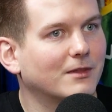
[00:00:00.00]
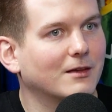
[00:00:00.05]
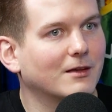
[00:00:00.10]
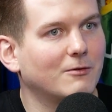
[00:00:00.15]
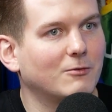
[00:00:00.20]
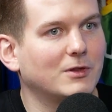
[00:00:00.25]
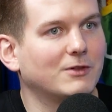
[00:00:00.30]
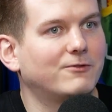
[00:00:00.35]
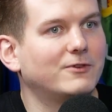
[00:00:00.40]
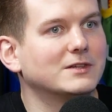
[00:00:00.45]

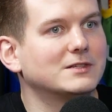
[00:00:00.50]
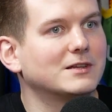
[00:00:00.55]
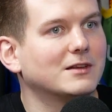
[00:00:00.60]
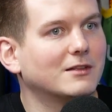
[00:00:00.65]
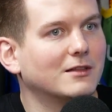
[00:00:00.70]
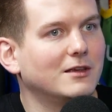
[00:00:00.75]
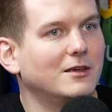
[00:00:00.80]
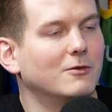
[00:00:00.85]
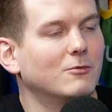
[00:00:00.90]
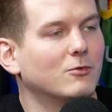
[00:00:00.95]
well,
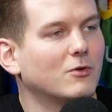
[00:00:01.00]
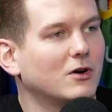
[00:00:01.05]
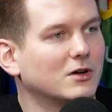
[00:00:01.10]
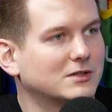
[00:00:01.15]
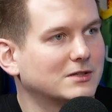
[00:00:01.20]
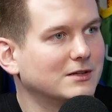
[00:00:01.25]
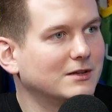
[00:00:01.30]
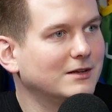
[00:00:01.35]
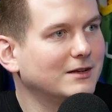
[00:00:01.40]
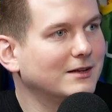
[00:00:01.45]
physically he
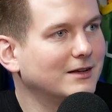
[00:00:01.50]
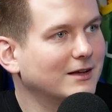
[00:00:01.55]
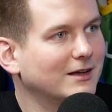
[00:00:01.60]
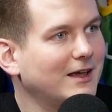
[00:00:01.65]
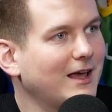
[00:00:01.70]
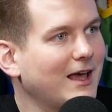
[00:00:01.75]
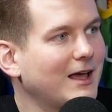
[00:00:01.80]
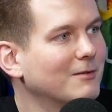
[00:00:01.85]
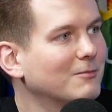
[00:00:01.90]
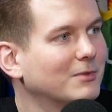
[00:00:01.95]
wasn't in the
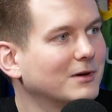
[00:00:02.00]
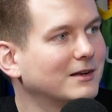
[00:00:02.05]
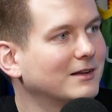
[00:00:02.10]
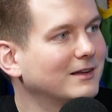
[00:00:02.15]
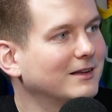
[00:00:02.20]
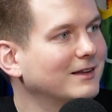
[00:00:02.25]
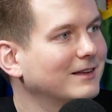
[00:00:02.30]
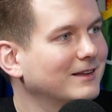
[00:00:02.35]
game, but